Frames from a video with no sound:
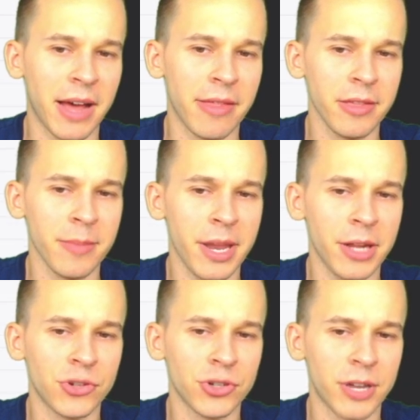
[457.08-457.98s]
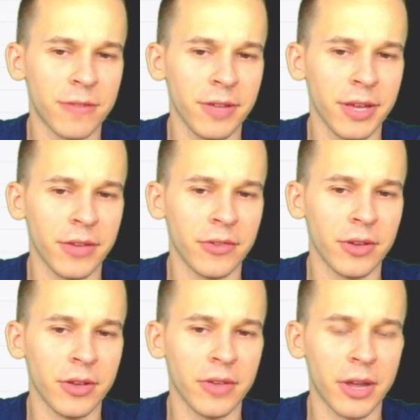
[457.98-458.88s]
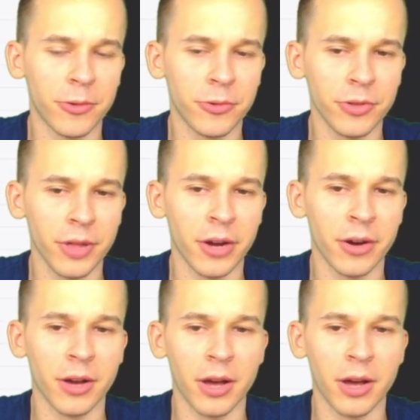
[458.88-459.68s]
think the main interest definitely is Edwards-Helaire